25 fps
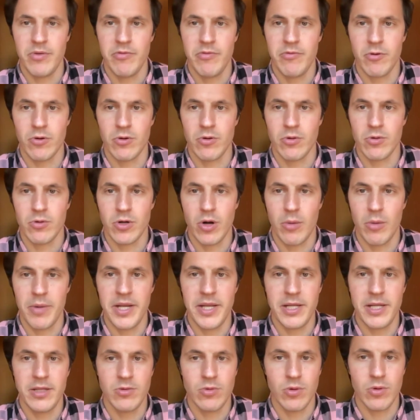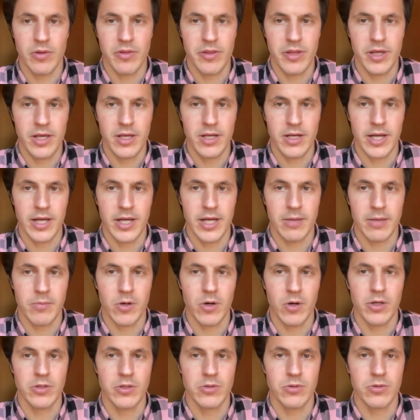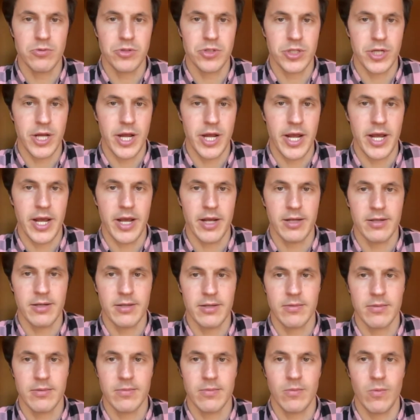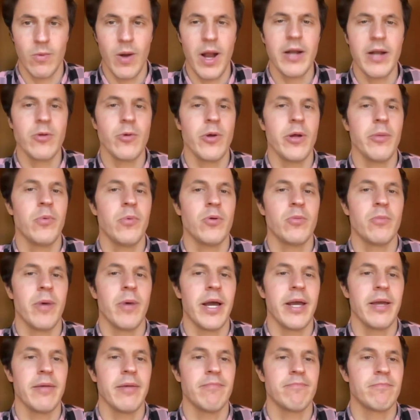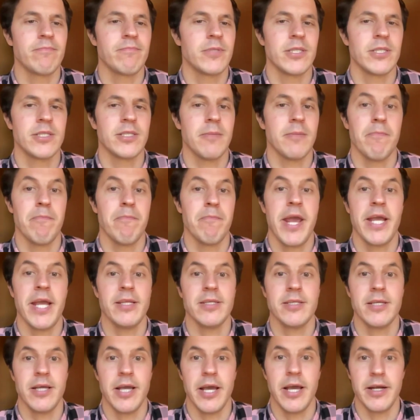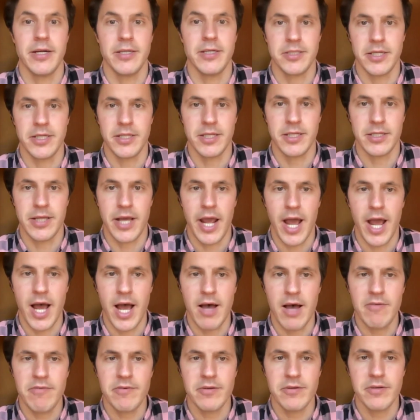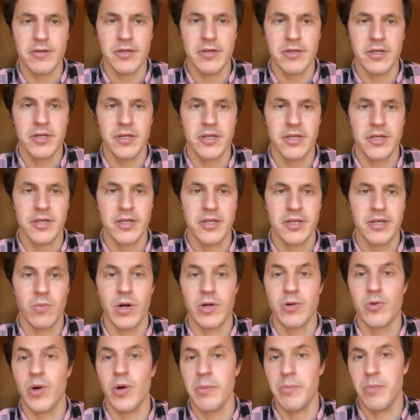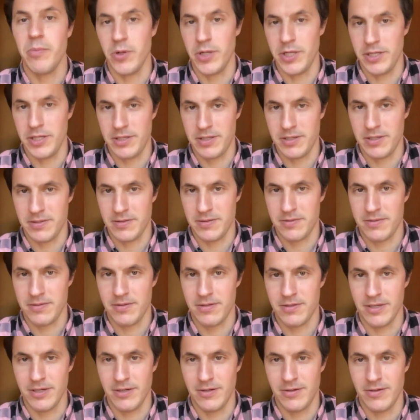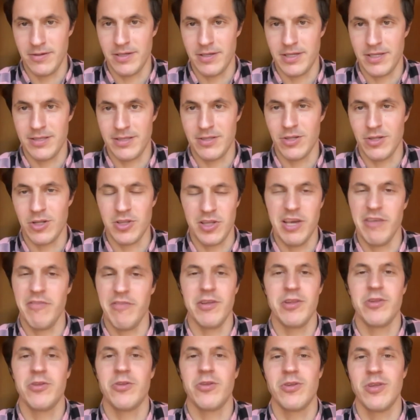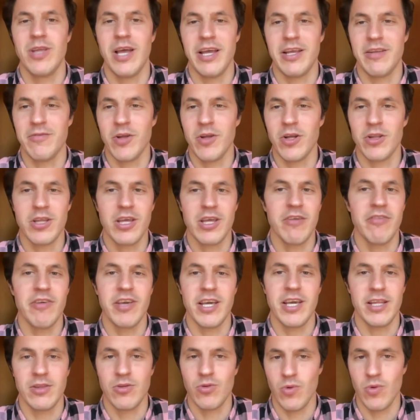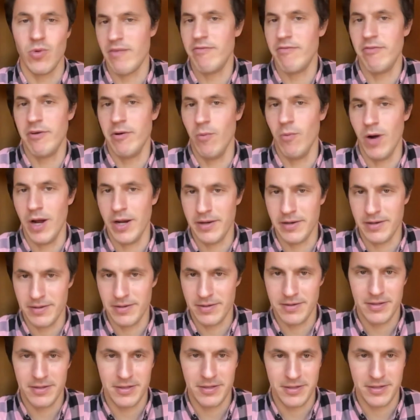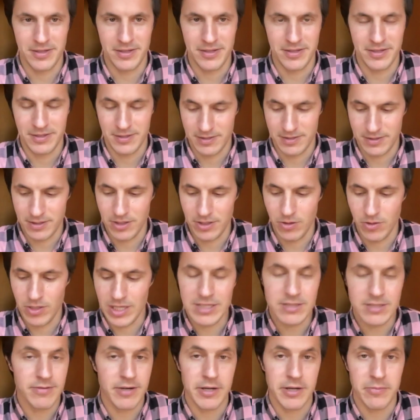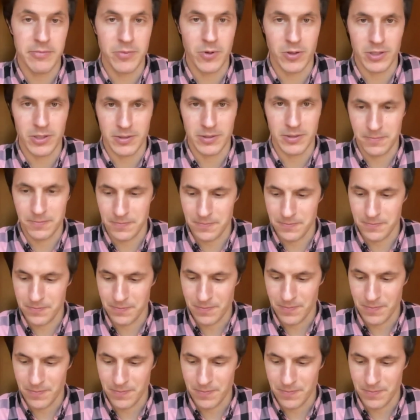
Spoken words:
before committing to a thing, like I'm going to check where do I put my this amazing energy that I have? Where do I put it? And not give it. I'm not giving it to everyone. That's very important.